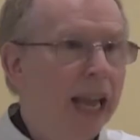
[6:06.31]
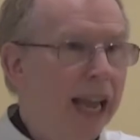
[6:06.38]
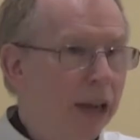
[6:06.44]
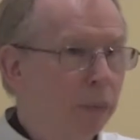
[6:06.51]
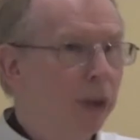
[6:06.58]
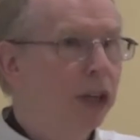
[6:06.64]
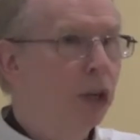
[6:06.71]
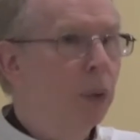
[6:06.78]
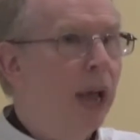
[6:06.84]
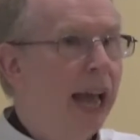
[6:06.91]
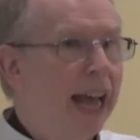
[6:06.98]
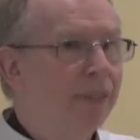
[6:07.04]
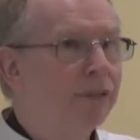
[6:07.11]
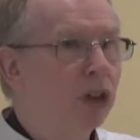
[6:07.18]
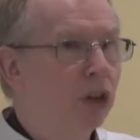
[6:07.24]
And when you
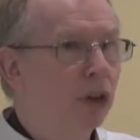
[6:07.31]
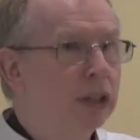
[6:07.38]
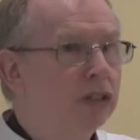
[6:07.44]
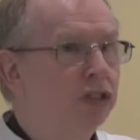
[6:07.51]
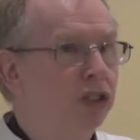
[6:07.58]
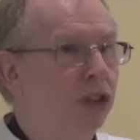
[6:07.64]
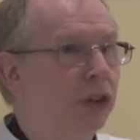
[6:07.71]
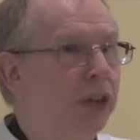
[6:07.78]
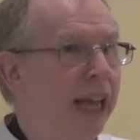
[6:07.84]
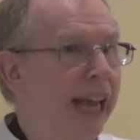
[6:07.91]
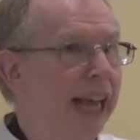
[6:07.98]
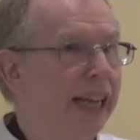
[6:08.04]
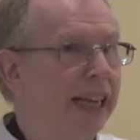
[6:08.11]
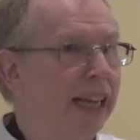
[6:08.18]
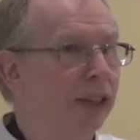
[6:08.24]
have goods you
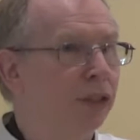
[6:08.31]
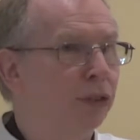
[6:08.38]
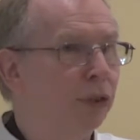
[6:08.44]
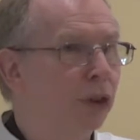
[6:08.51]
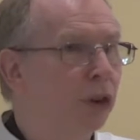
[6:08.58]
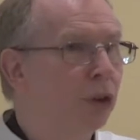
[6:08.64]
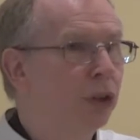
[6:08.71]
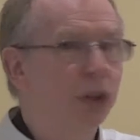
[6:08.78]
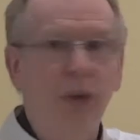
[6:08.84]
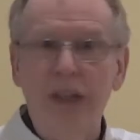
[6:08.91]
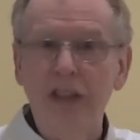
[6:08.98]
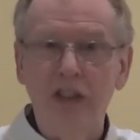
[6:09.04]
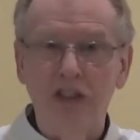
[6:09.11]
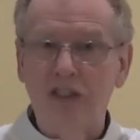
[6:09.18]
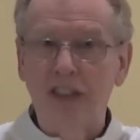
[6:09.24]
can't get through, you
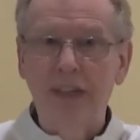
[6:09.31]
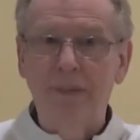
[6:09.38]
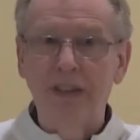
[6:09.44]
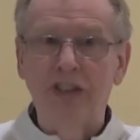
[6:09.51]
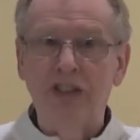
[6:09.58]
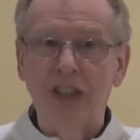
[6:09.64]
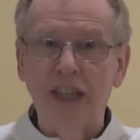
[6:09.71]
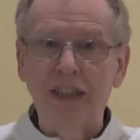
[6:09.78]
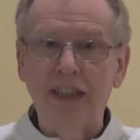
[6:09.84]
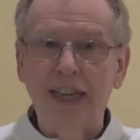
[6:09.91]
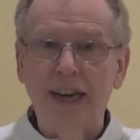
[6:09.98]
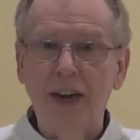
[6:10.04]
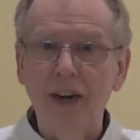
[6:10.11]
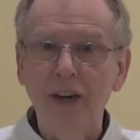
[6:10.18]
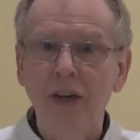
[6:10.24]
can just leave it sit
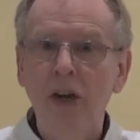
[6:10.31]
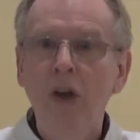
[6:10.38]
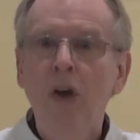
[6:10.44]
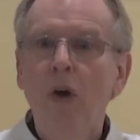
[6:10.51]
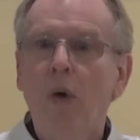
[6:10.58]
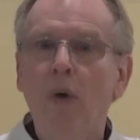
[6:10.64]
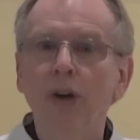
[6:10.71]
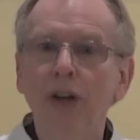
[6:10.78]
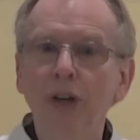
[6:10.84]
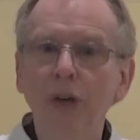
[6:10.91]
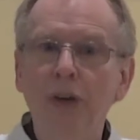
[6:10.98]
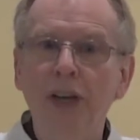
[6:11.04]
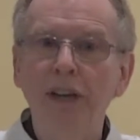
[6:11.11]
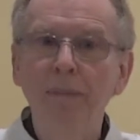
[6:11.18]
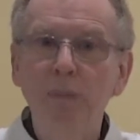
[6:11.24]
there or you
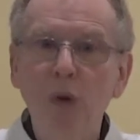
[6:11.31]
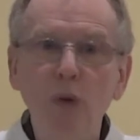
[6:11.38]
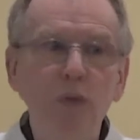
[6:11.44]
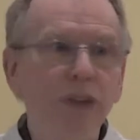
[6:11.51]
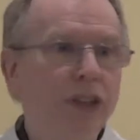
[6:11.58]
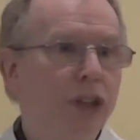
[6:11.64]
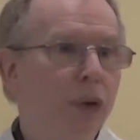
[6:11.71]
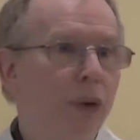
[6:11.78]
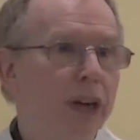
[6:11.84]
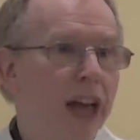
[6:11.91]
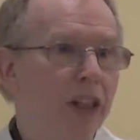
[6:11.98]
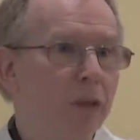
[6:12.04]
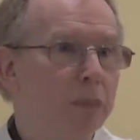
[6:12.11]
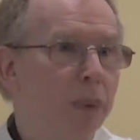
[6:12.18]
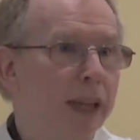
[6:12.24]
can move it to
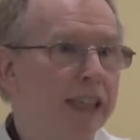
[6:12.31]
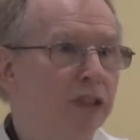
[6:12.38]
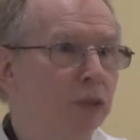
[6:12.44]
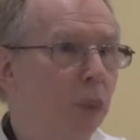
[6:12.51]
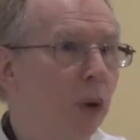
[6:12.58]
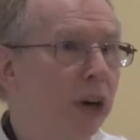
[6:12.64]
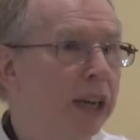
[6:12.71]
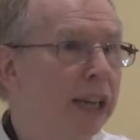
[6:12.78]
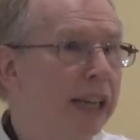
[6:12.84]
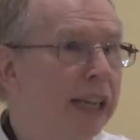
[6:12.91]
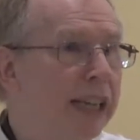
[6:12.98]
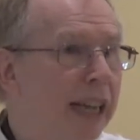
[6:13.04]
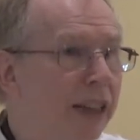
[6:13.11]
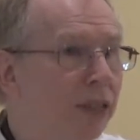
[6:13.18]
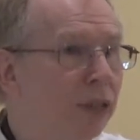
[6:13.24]
another place where it can
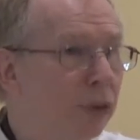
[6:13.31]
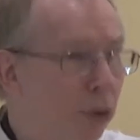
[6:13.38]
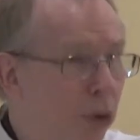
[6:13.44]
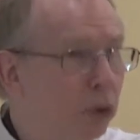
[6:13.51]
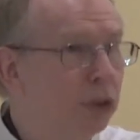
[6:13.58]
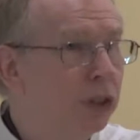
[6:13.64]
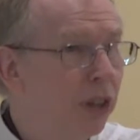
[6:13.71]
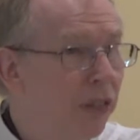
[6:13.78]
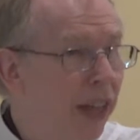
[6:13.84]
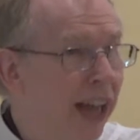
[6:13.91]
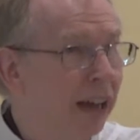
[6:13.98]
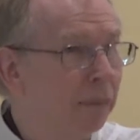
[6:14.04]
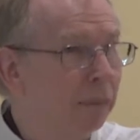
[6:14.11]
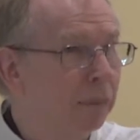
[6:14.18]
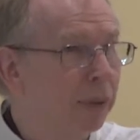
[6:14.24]
get through to
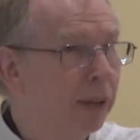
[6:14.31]
them